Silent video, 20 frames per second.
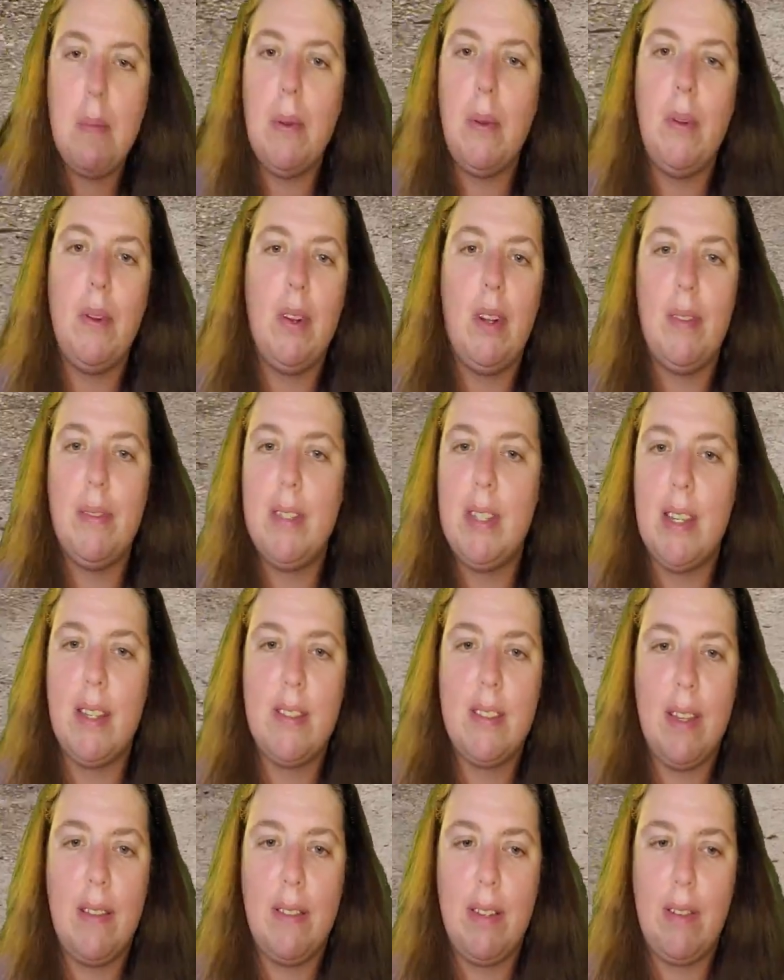pulling off
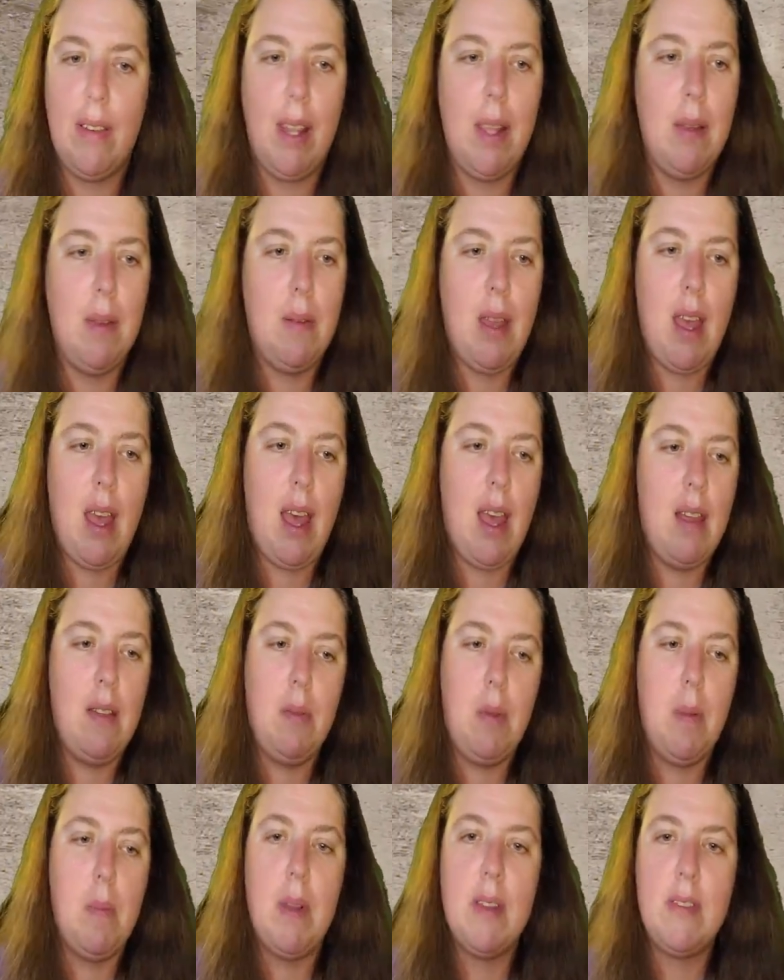ticks left and right.
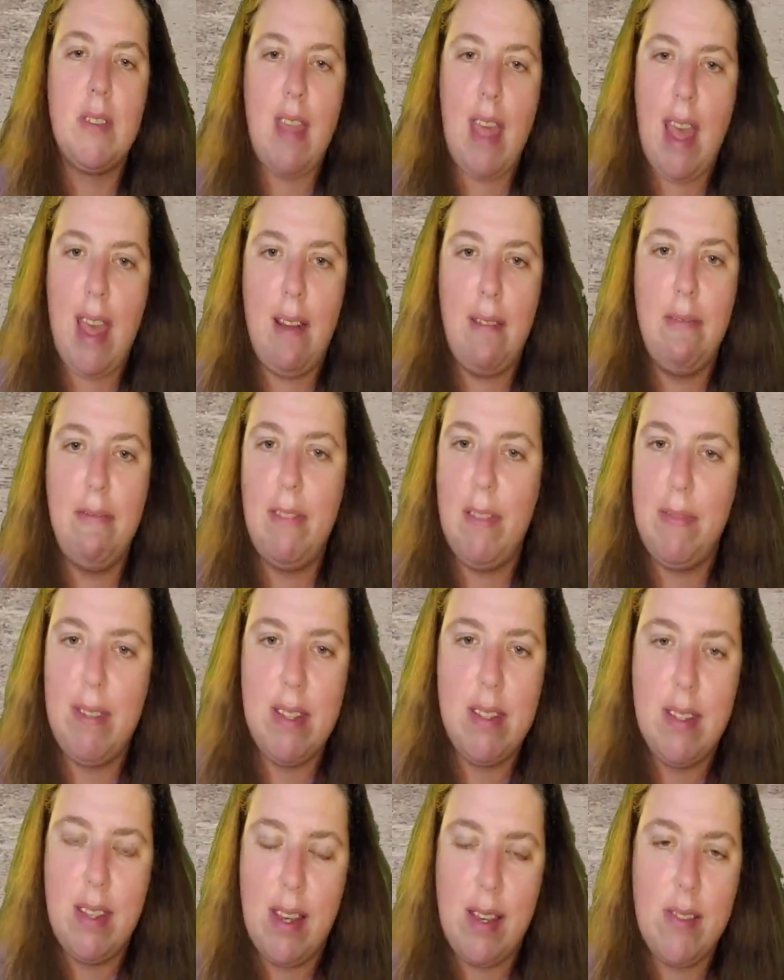We must have had
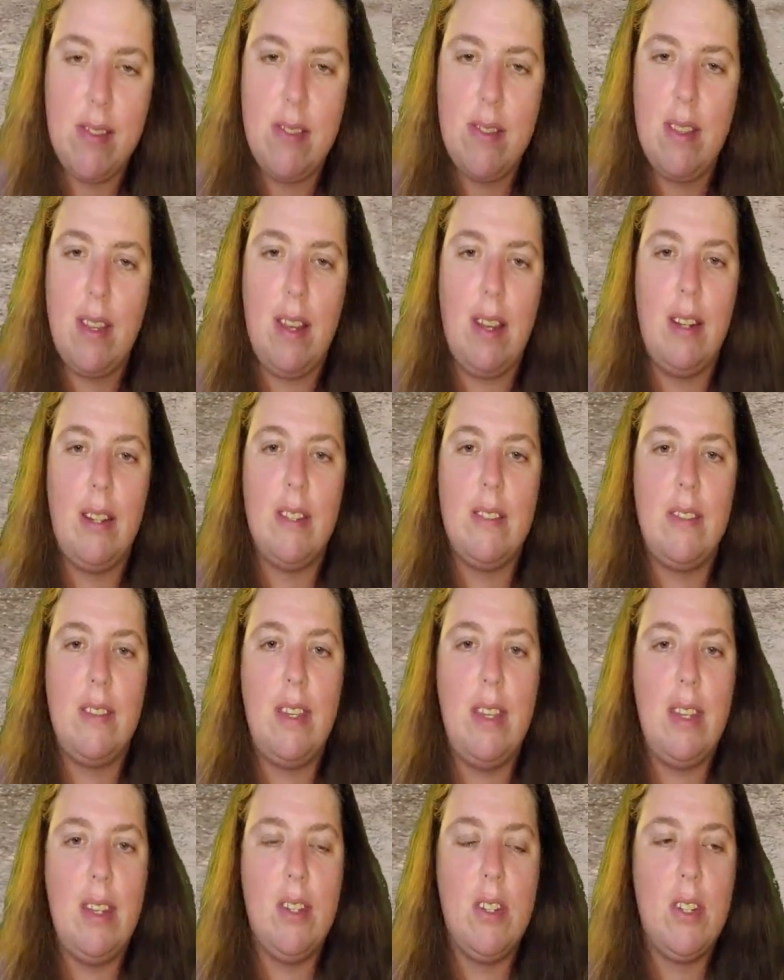50 ticks on us
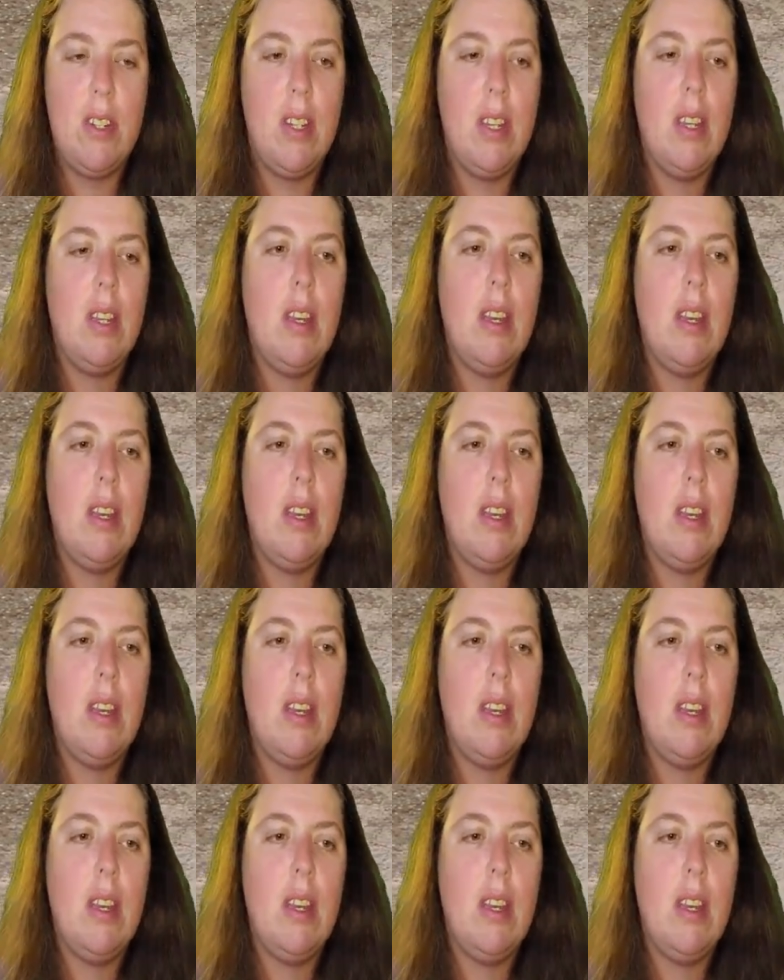each.